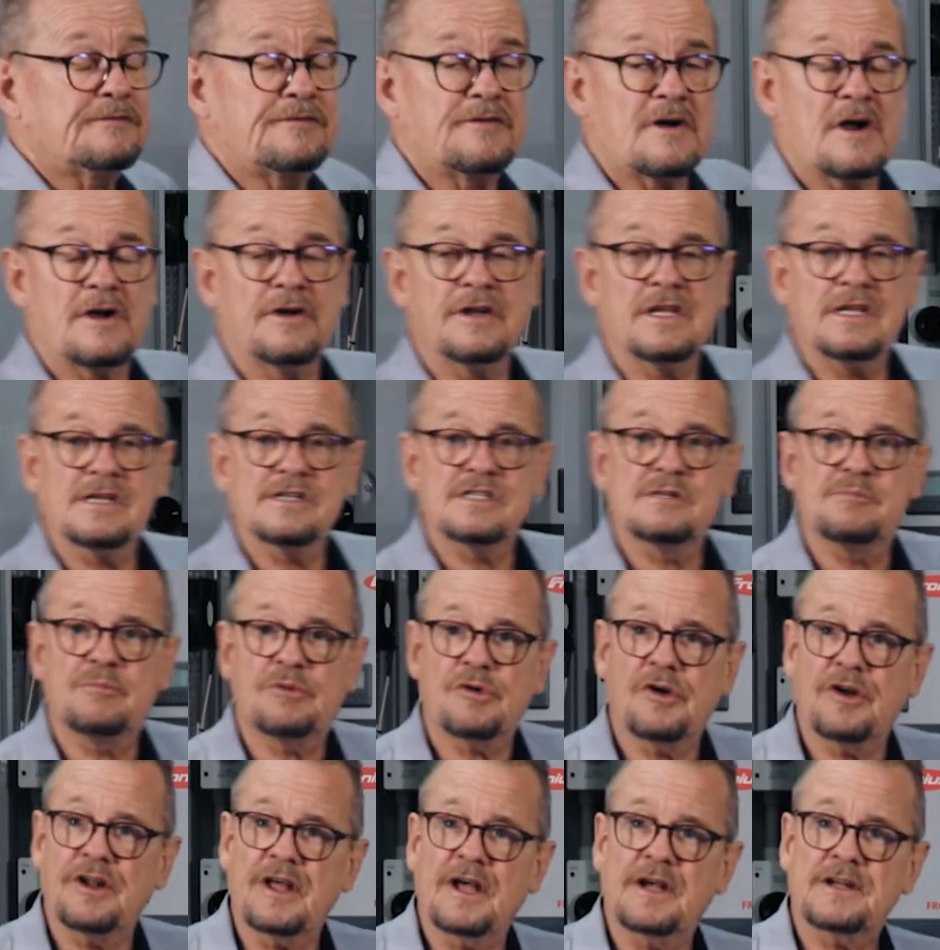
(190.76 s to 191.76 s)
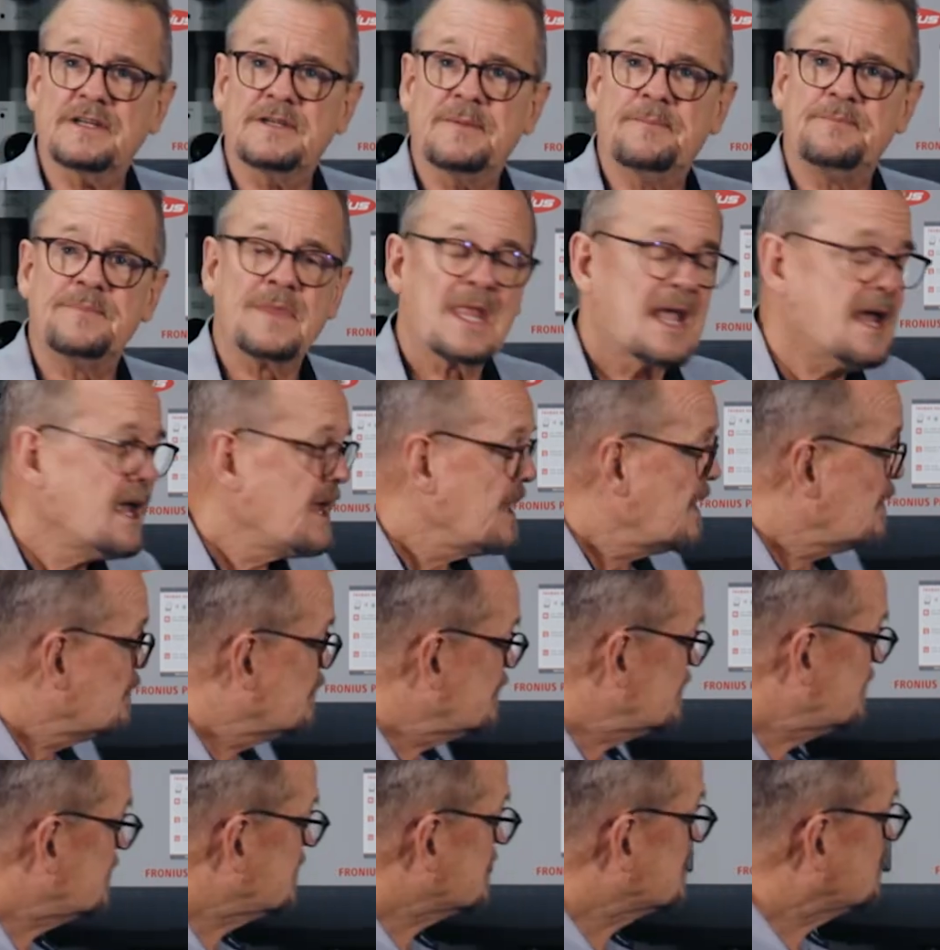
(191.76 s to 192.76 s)
Fronius product.
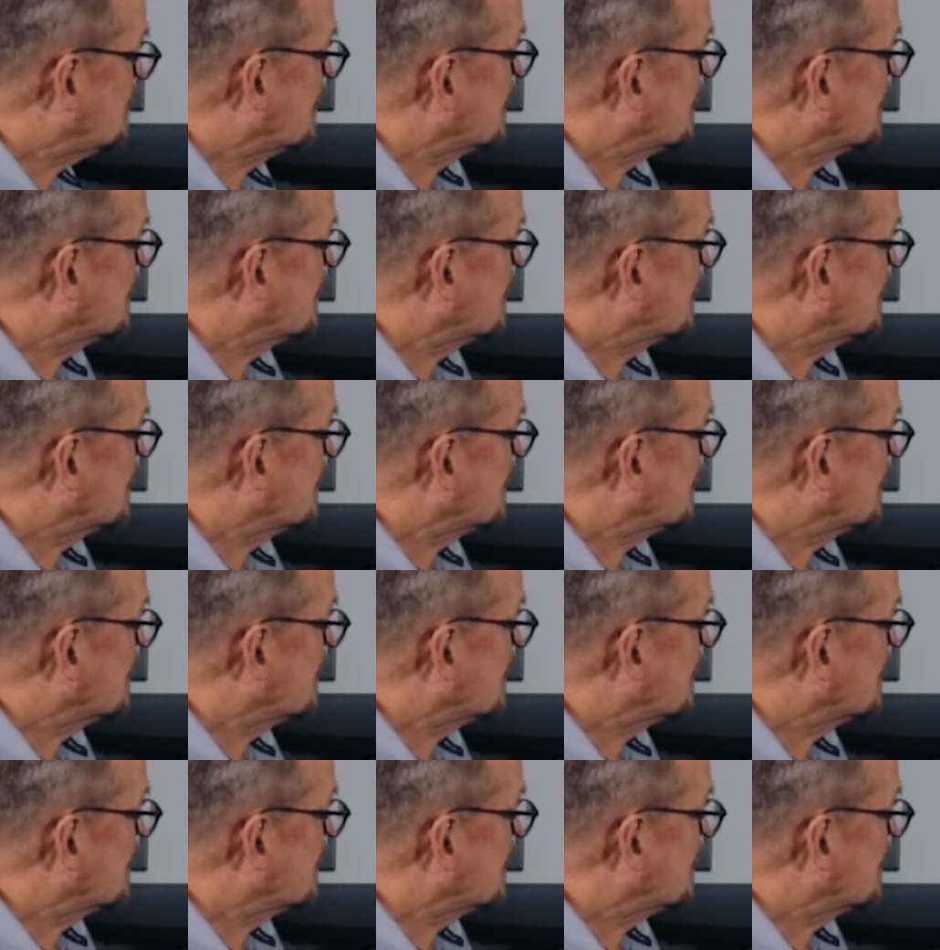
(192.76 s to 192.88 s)
With this